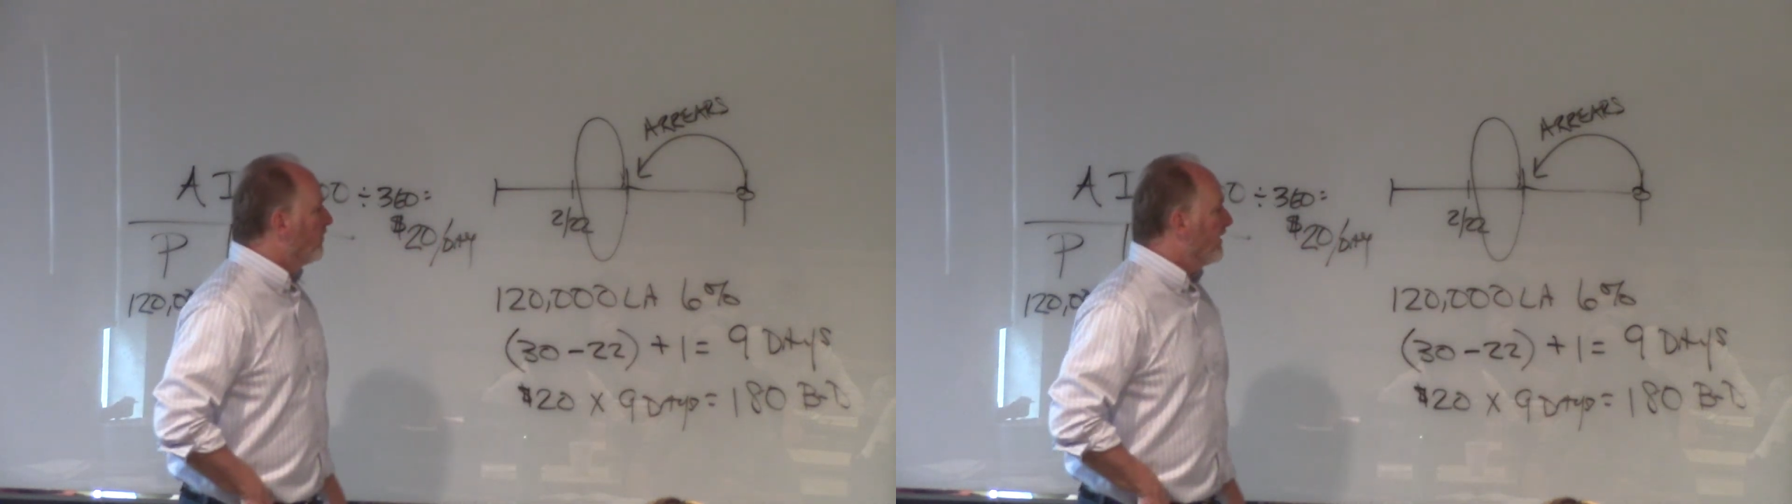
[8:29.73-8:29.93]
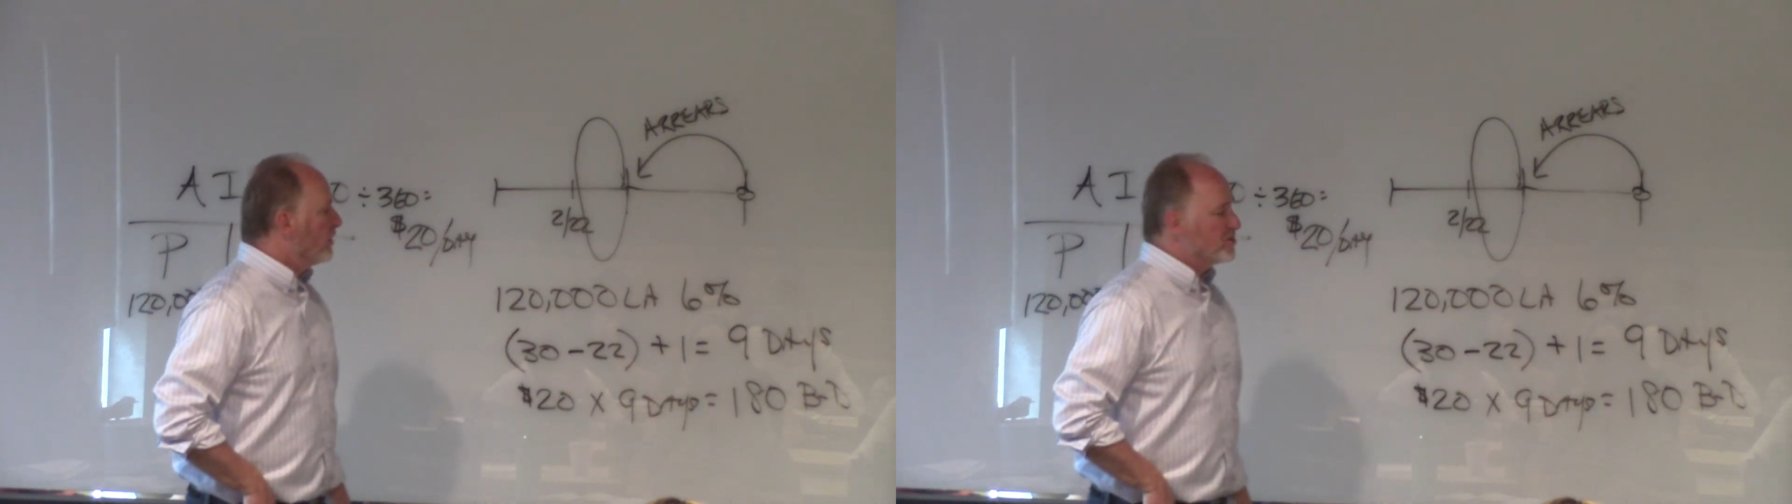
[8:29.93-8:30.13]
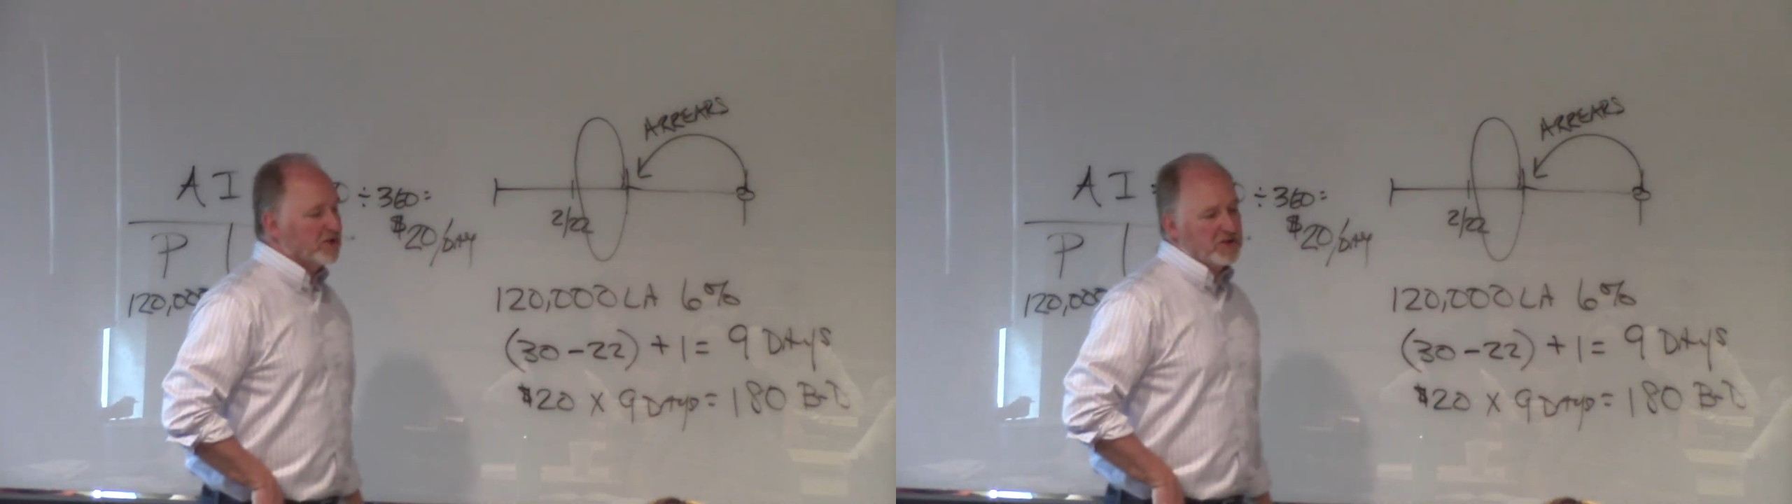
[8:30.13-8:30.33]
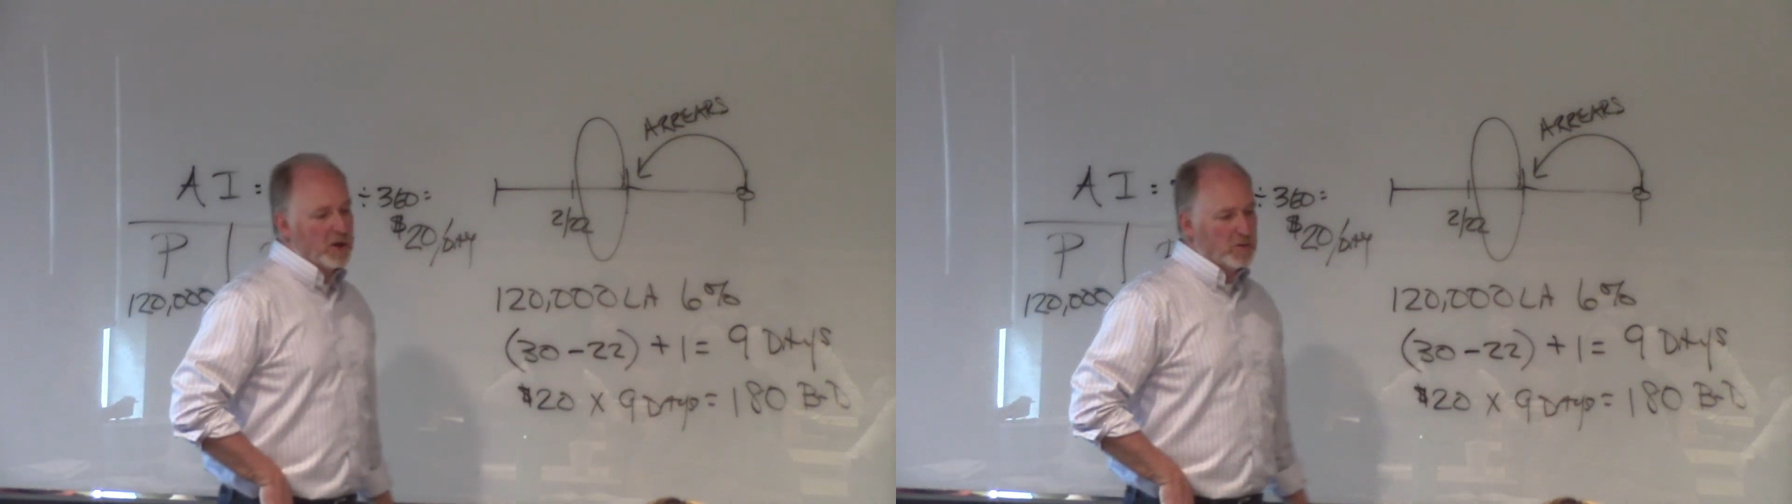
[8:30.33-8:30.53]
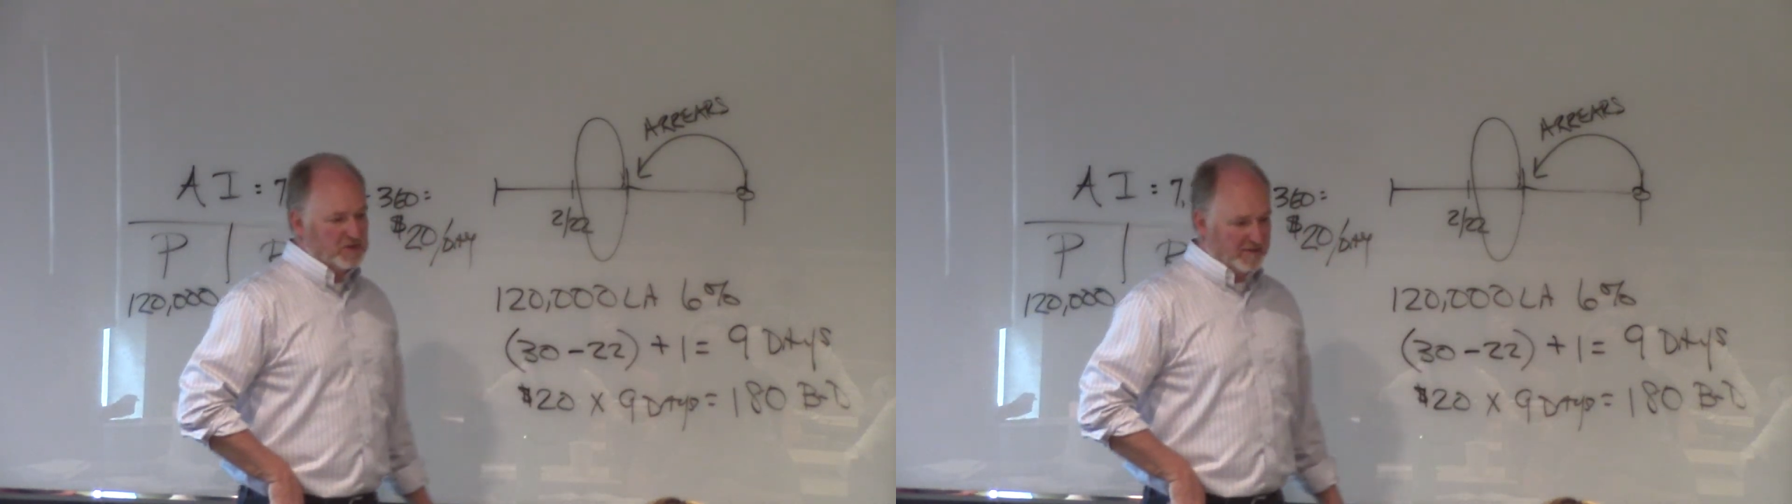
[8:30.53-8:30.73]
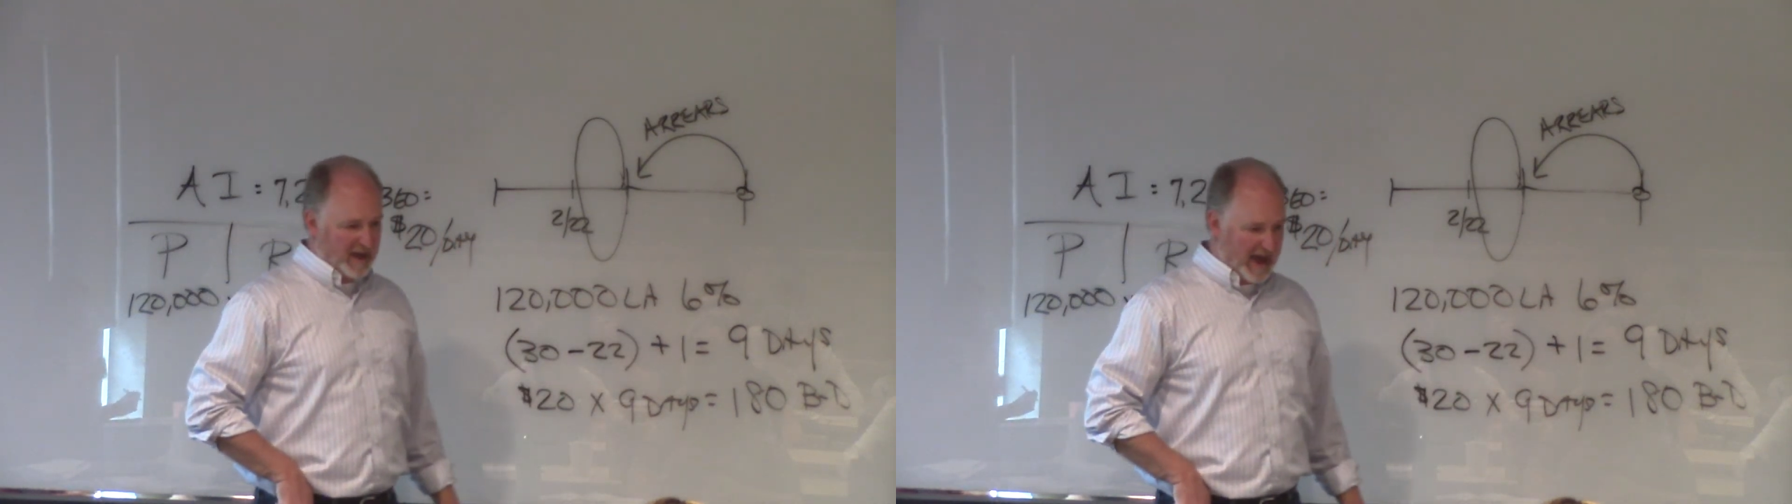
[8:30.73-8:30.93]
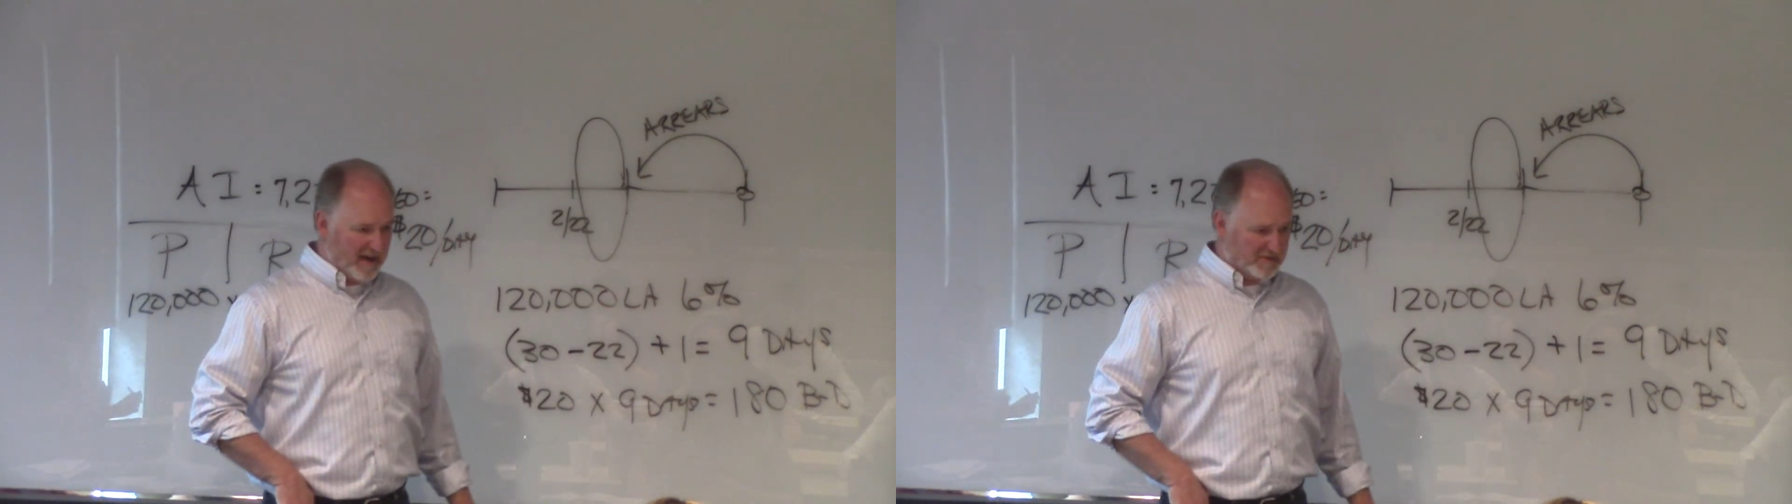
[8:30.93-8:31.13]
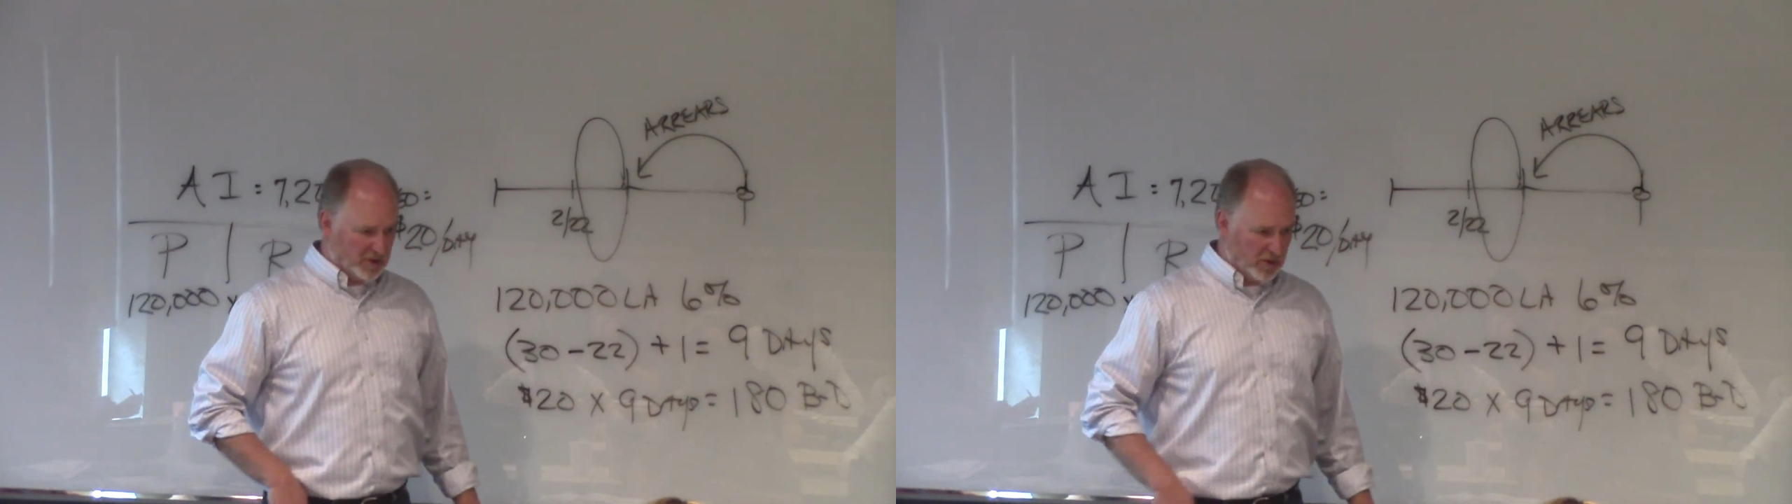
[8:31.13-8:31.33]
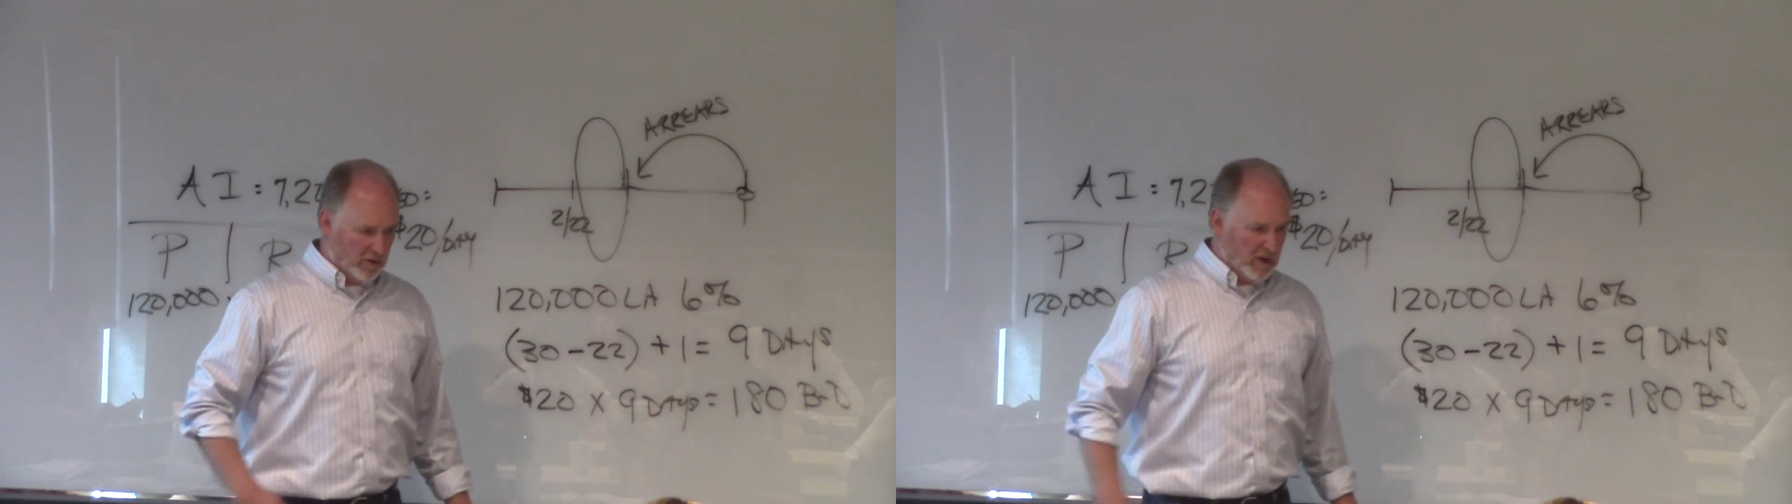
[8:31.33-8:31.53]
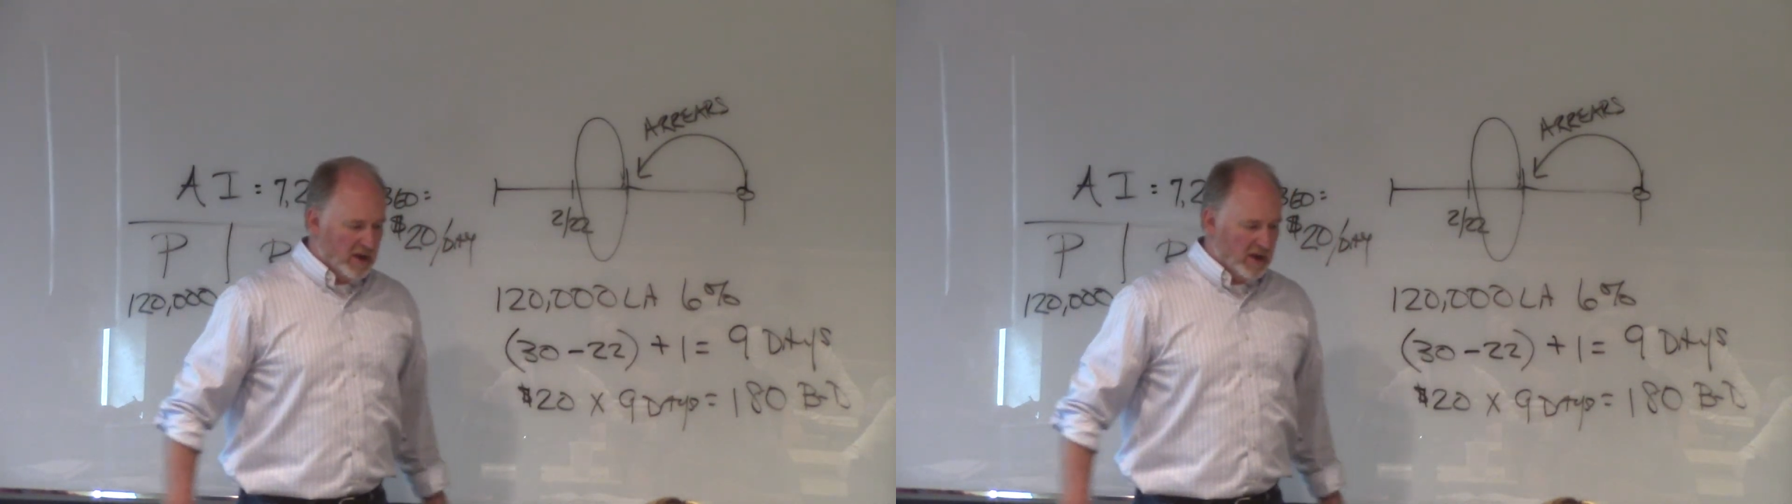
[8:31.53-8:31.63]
fingers and toes if you have to.